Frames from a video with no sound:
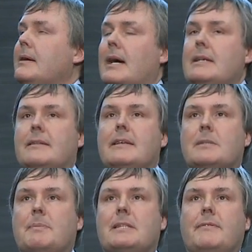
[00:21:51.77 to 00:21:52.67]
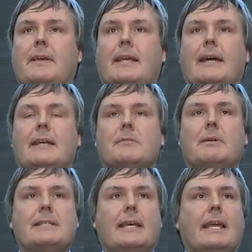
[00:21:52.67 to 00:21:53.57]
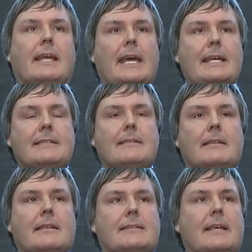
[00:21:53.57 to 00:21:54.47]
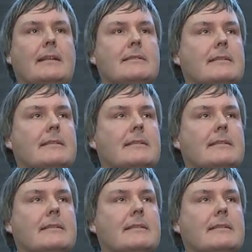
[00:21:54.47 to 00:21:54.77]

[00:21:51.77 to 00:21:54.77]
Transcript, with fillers: And in this specific case, we'll take a guess that the cells